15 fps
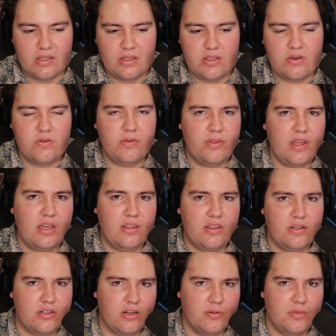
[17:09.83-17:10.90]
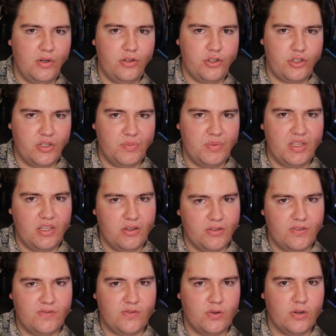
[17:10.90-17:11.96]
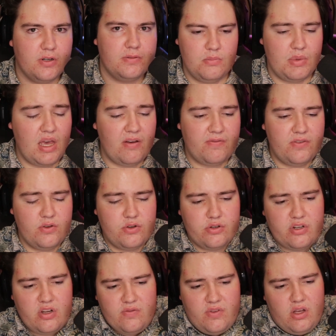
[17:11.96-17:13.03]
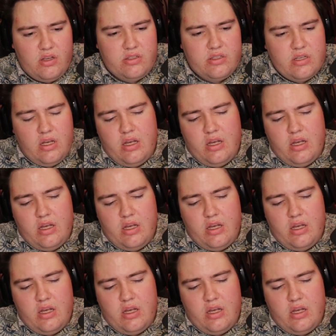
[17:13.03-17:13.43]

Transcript: you think the terminal should be used for. Yeah, future devlogs,